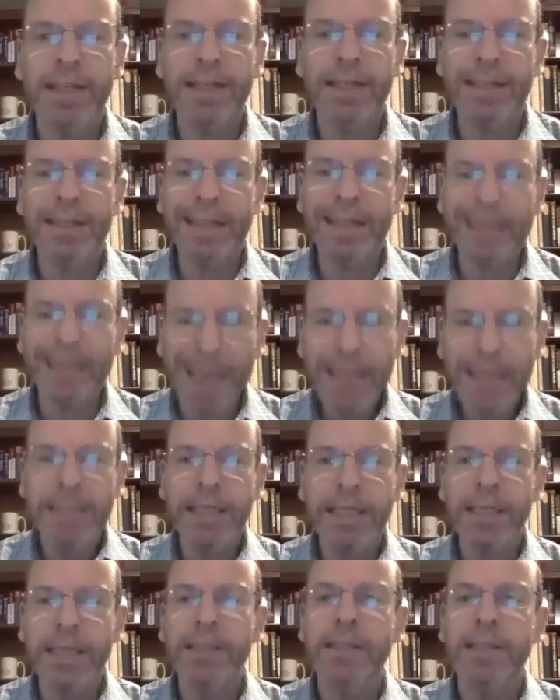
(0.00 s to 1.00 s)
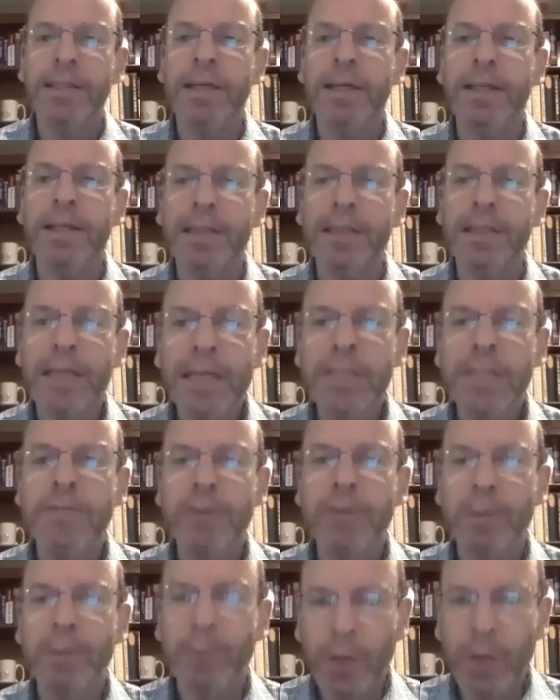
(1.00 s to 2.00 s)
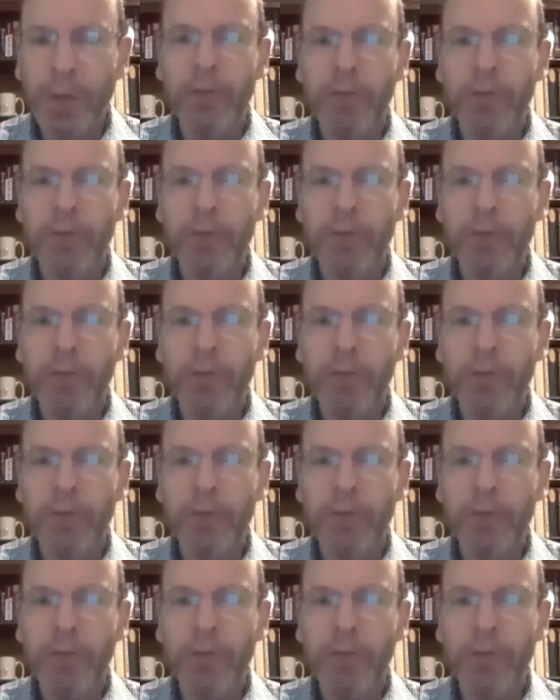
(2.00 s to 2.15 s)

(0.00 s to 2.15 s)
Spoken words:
neglecting the needs of the community.